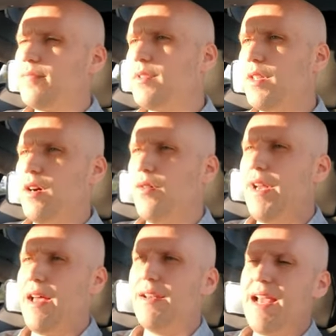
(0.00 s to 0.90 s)
So
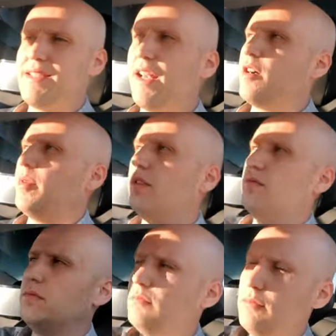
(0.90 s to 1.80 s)
not terrible.
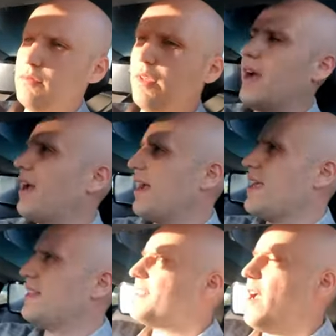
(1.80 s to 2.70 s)
I
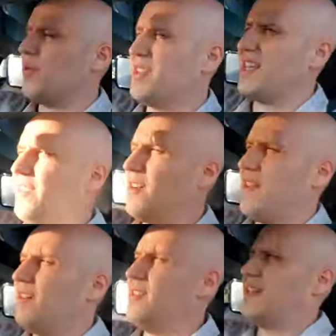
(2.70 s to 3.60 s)
can't say I would have sat there
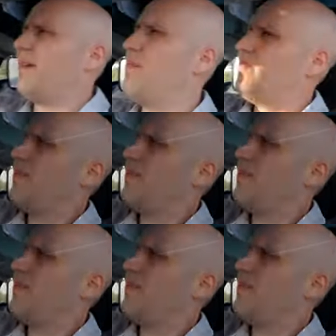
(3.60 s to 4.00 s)
that whole time.